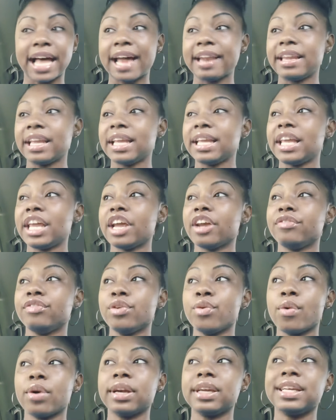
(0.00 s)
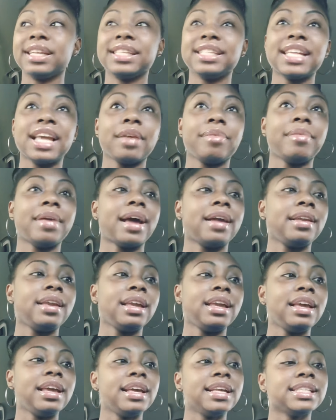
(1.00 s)
I didn't care if you wanted to take me out to
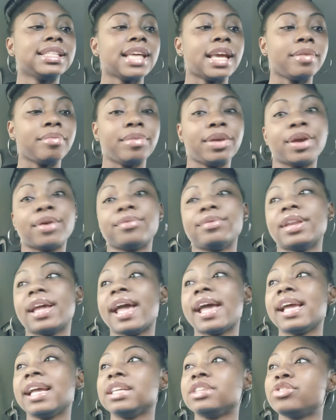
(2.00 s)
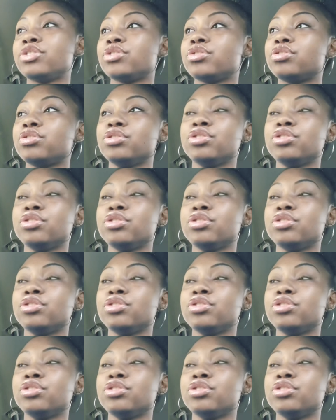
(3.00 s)
eat, take me on dates,